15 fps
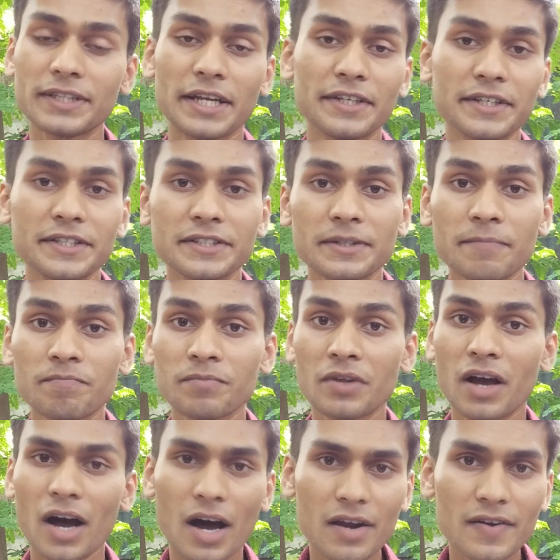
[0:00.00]
that is
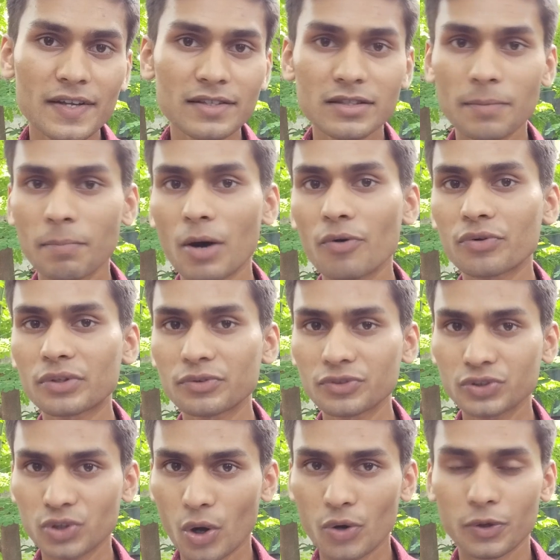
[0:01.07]
harness the power of
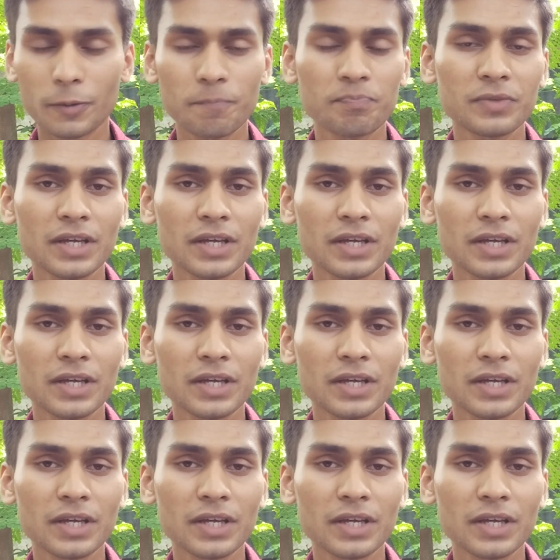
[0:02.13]
thought.